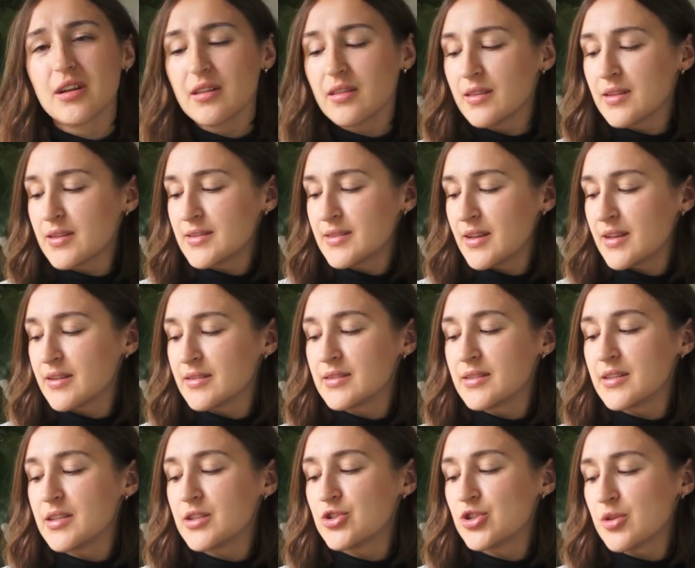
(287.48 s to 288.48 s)
got this at
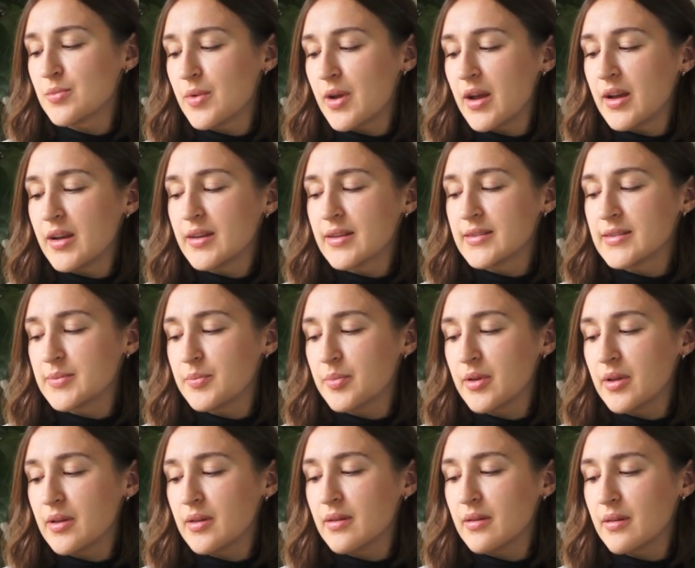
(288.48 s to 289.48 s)
TJ Maxx
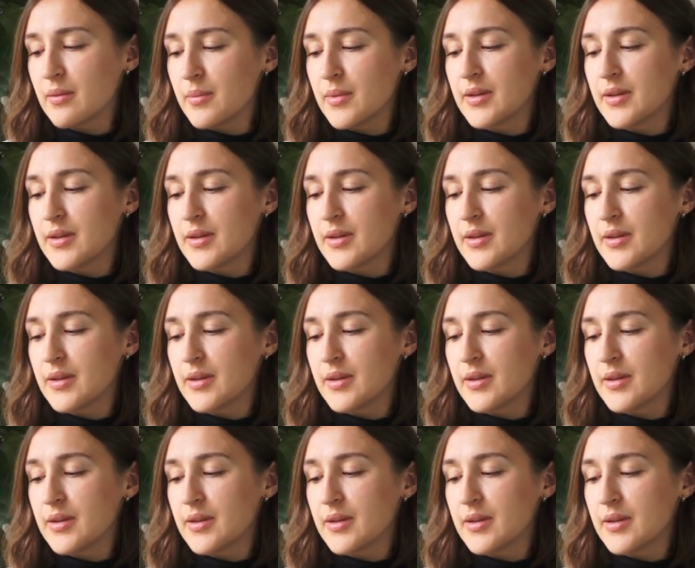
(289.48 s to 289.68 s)
but um,